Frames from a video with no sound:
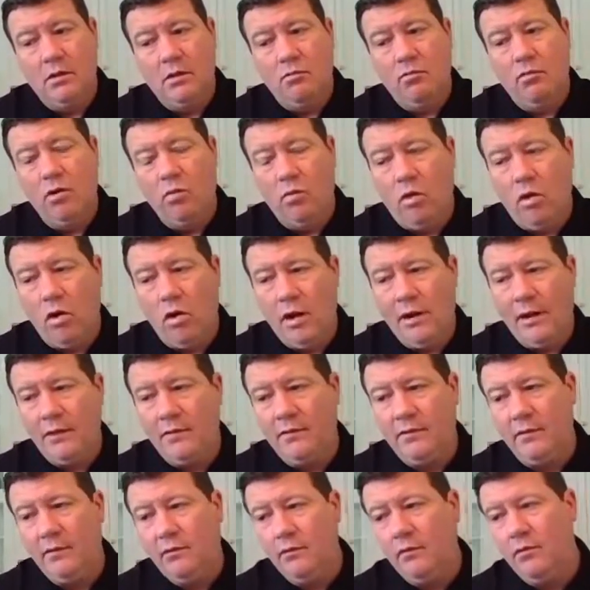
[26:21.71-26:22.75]
we wanted
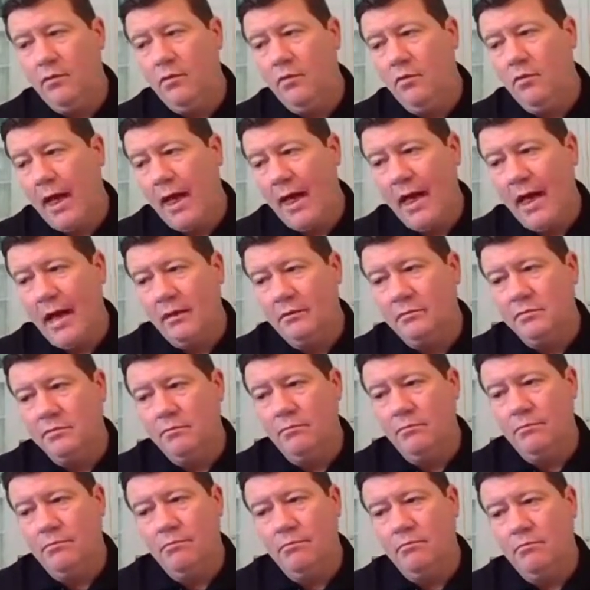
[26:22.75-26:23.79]
to add
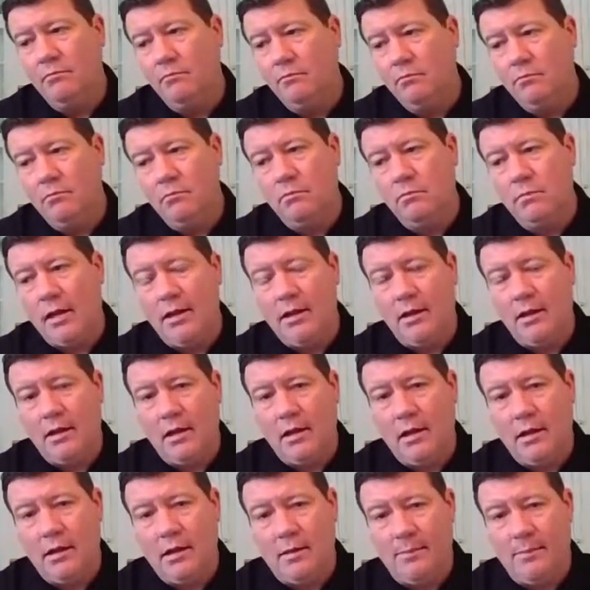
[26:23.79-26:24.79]
uh,